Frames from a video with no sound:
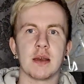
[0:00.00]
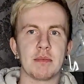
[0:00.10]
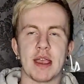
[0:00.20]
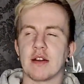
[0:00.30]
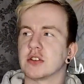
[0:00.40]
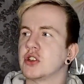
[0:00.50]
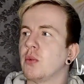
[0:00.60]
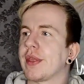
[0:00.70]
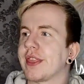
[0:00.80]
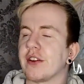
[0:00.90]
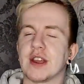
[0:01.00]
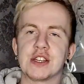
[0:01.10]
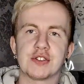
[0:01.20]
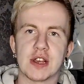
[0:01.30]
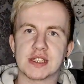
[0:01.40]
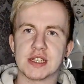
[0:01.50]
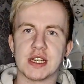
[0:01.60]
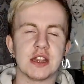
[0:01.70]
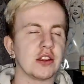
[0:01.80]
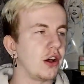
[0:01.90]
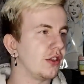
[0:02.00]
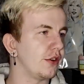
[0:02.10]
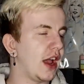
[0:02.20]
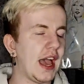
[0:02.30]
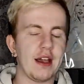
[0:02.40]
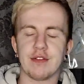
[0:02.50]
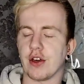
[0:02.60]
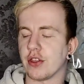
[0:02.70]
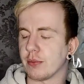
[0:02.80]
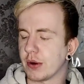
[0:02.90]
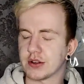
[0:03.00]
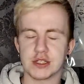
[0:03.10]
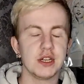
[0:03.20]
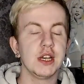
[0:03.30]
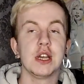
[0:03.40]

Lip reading: comparing to what they're interested in, the other half, the other person.